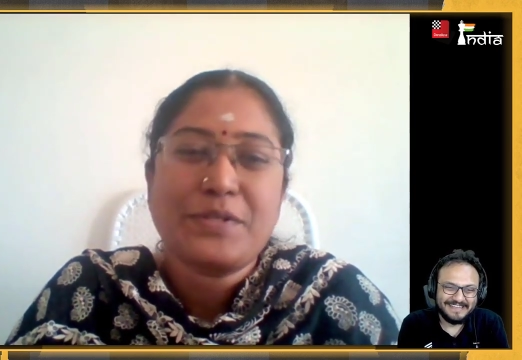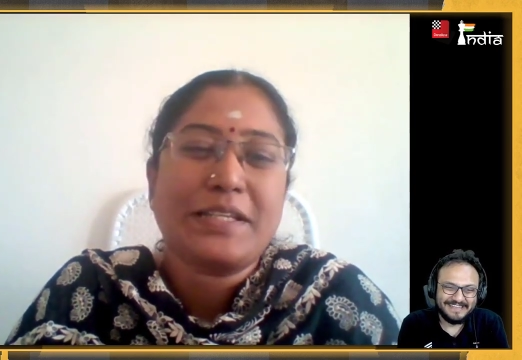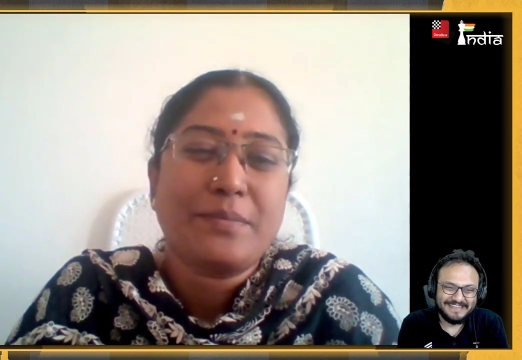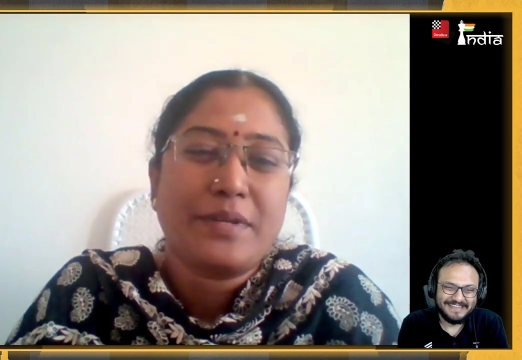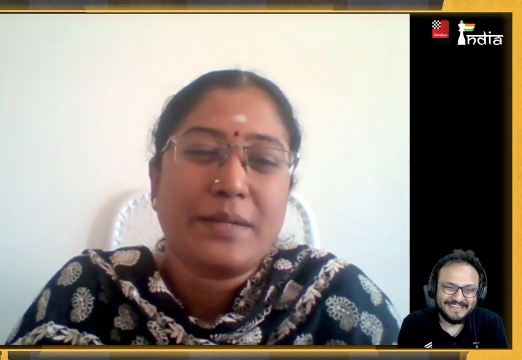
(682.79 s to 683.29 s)

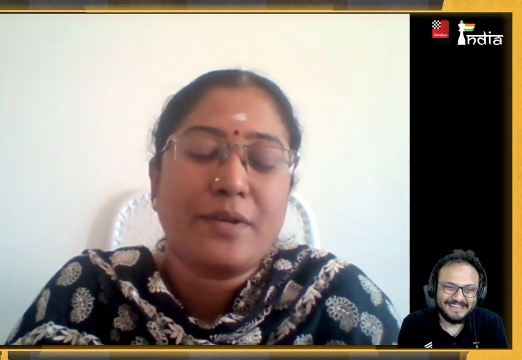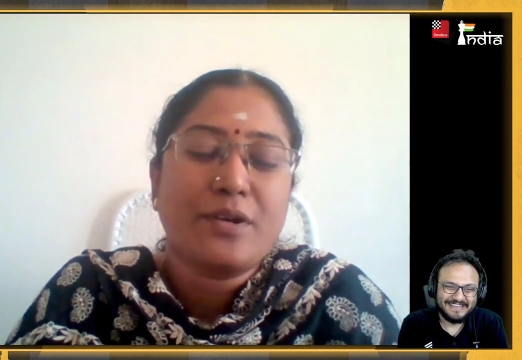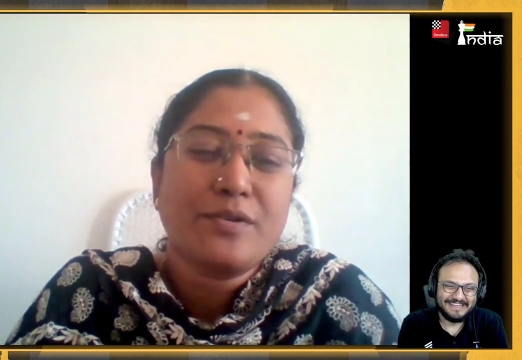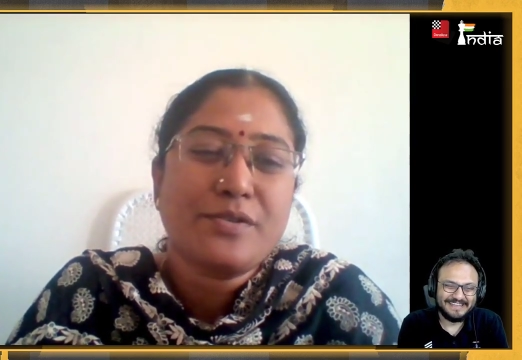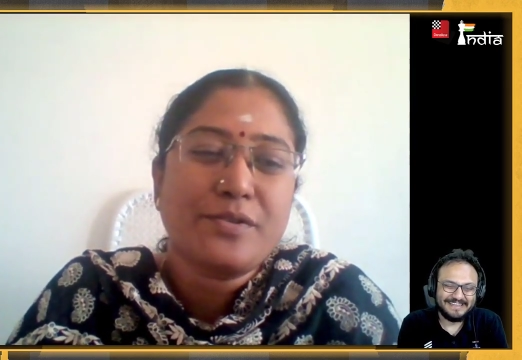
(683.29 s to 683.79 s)
Speaker 1: celebrate
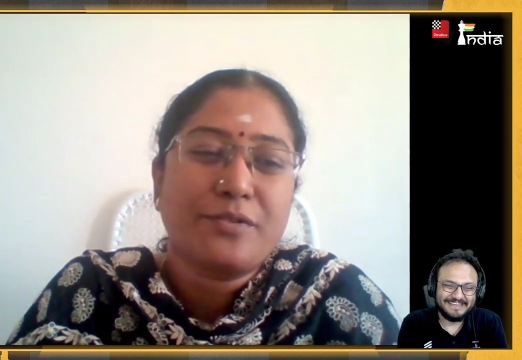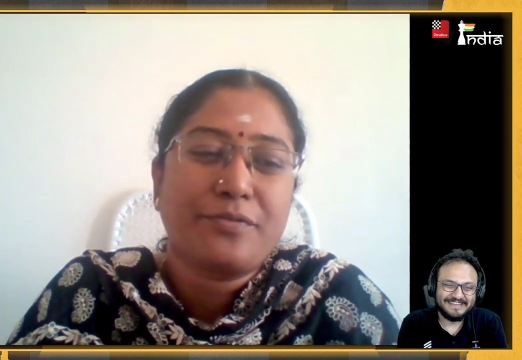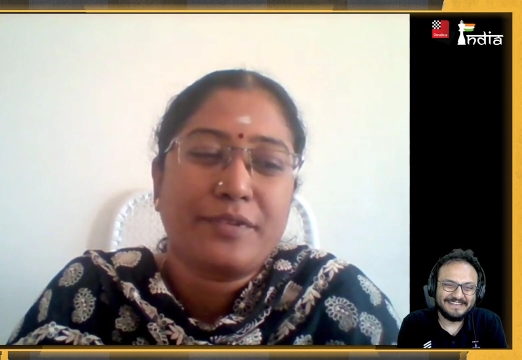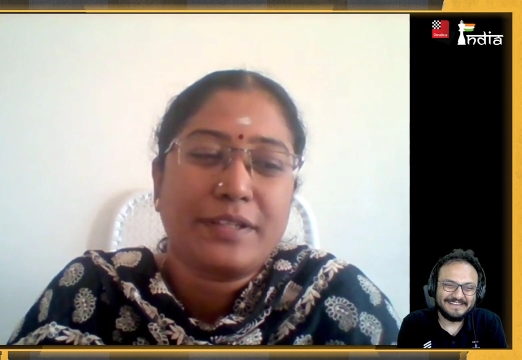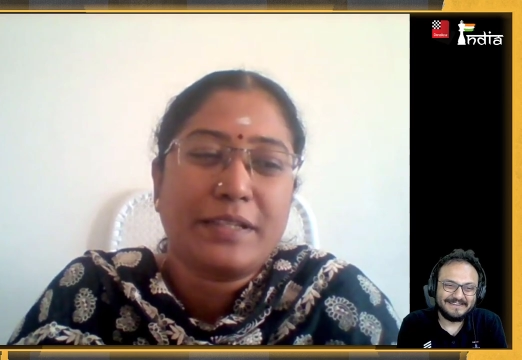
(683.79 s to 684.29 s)
because
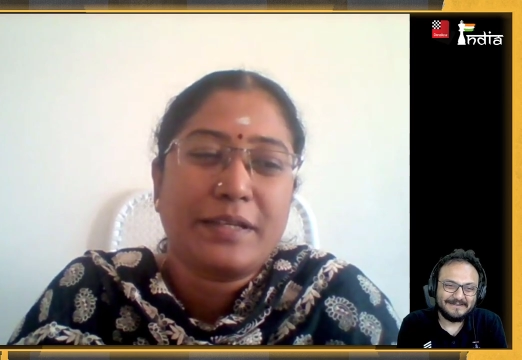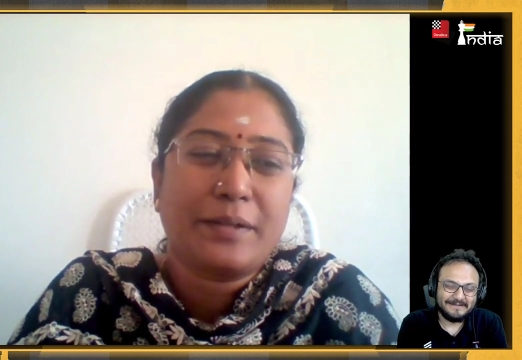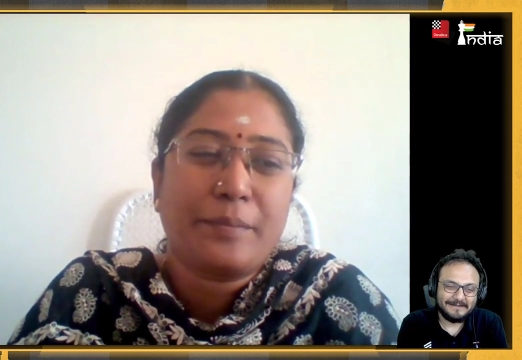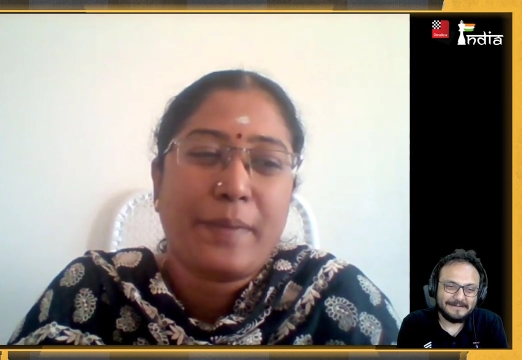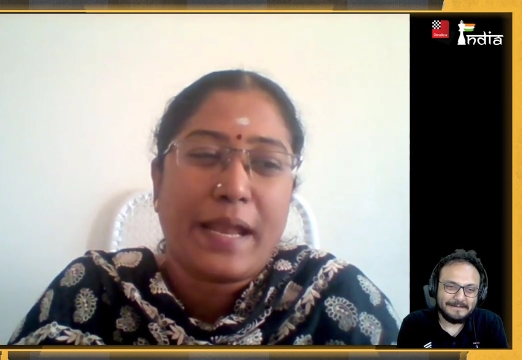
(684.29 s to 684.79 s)
of
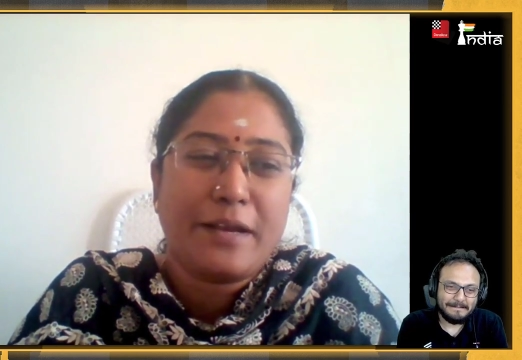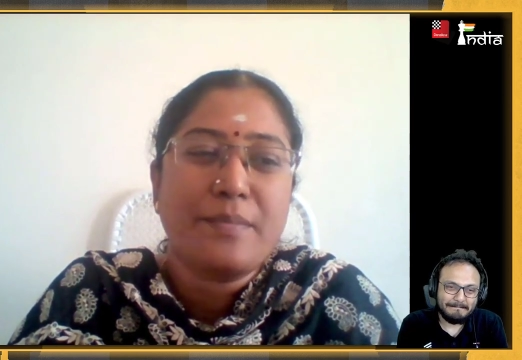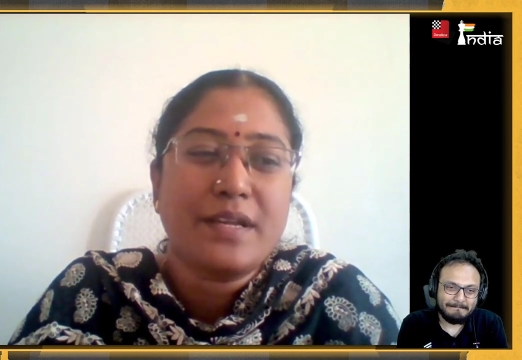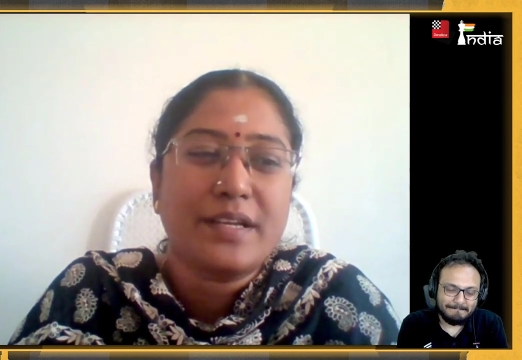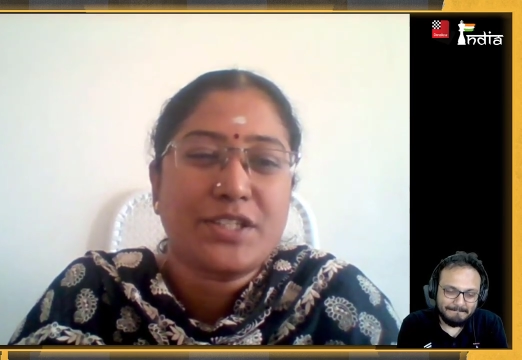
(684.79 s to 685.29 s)
the pandemic.